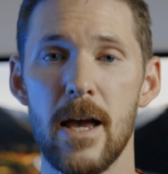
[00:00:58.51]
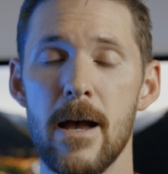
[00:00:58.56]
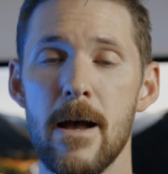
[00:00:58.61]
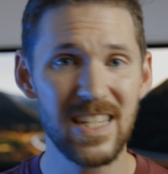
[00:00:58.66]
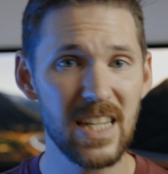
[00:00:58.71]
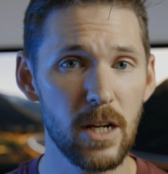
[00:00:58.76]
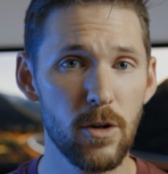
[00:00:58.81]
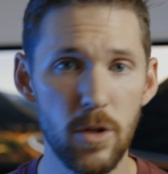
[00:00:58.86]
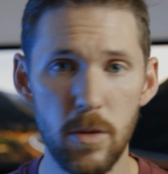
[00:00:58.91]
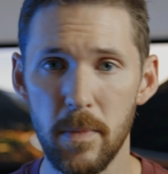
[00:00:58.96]

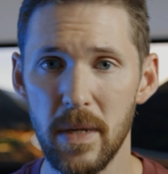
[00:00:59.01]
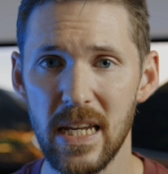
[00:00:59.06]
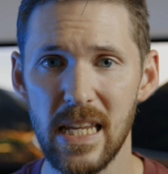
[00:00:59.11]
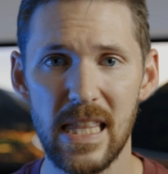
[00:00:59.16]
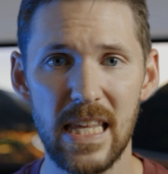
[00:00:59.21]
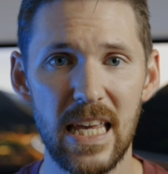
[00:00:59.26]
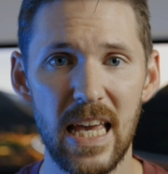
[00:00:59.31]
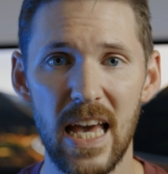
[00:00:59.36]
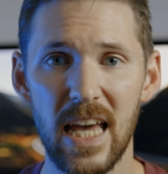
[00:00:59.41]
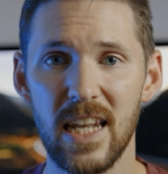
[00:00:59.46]
Stick with me to
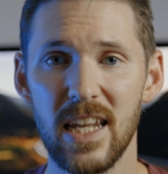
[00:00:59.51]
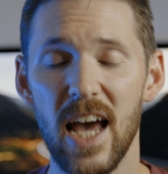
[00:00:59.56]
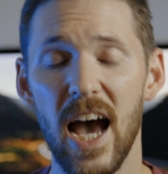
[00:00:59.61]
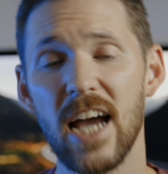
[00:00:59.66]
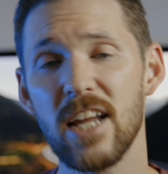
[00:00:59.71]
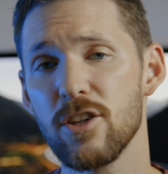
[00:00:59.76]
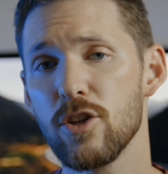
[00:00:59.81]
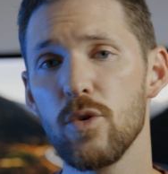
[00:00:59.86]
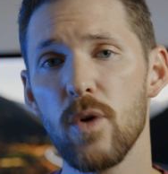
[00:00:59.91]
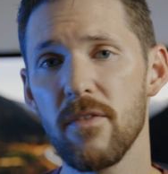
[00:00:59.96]
the end.
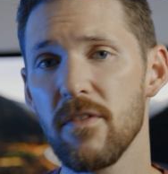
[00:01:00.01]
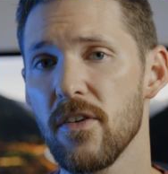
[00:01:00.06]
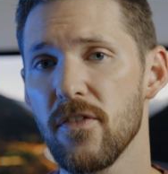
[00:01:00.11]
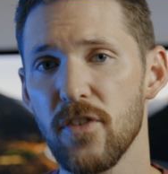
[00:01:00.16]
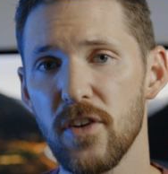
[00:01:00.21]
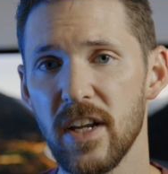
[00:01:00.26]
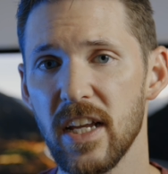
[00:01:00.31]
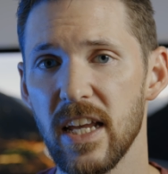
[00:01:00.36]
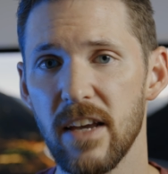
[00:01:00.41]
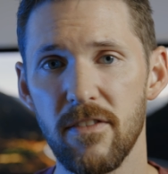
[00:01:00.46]
I do have a
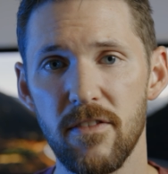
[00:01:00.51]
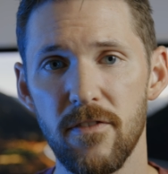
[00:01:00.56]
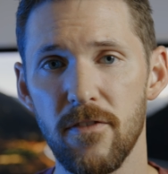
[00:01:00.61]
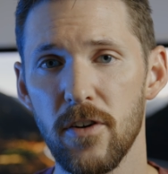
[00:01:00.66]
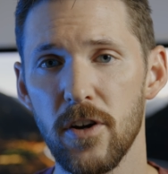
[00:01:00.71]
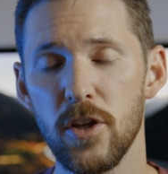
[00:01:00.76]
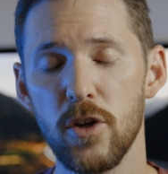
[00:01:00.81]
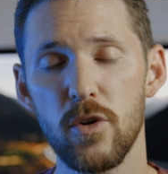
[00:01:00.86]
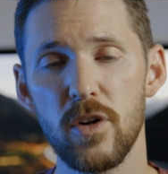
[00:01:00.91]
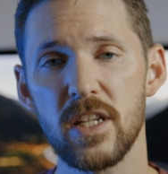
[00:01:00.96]
free gift
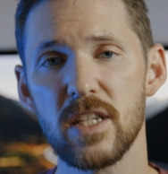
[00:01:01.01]
for you.